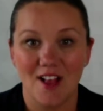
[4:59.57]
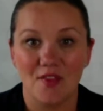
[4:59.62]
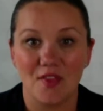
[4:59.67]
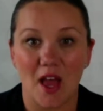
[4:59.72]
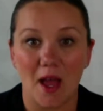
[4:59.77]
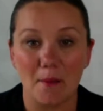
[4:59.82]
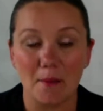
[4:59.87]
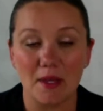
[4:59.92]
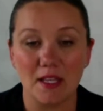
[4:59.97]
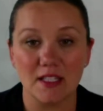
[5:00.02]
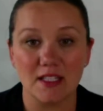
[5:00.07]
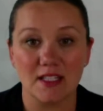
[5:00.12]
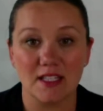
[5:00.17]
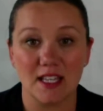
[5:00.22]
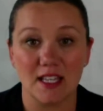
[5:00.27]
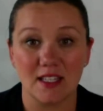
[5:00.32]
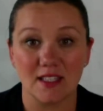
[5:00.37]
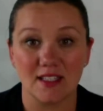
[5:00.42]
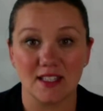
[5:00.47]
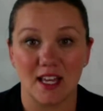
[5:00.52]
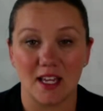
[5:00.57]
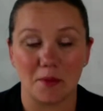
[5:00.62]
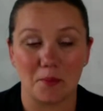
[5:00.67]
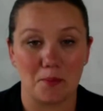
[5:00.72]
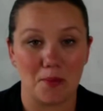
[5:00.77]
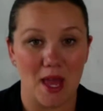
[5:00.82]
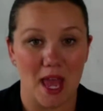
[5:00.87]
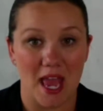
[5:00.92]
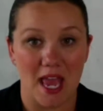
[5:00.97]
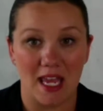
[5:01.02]
That means things like
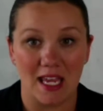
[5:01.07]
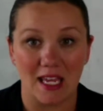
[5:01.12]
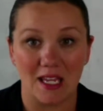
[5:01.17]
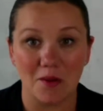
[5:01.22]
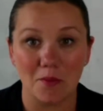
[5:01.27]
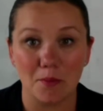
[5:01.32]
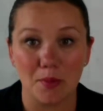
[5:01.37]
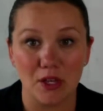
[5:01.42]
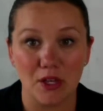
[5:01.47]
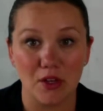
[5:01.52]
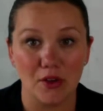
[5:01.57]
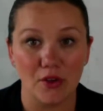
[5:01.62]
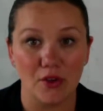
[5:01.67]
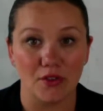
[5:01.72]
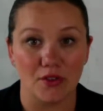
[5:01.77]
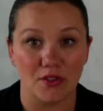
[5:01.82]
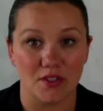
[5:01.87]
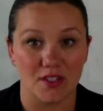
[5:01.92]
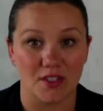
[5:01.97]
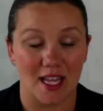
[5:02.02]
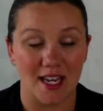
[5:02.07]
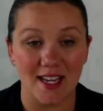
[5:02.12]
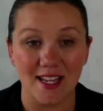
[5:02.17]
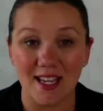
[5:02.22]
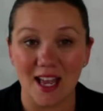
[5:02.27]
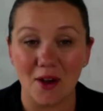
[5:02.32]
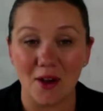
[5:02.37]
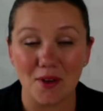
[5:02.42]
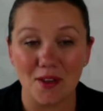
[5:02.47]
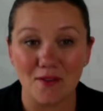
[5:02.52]
paying bills,
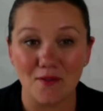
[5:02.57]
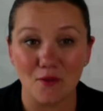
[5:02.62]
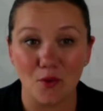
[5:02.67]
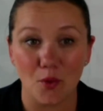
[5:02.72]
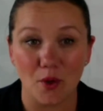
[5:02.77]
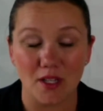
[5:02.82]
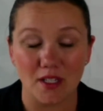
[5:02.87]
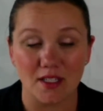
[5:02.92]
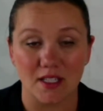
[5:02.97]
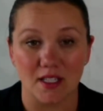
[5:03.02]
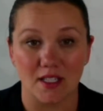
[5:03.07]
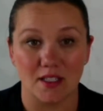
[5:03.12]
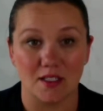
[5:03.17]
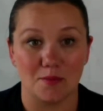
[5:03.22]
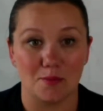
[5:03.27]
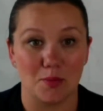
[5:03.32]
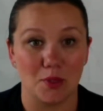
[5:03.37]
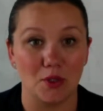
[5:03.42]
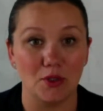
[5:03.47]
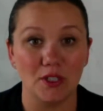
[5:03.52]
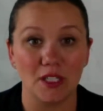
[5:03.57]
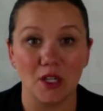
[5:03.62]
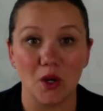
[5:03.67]
sending out invoices, building a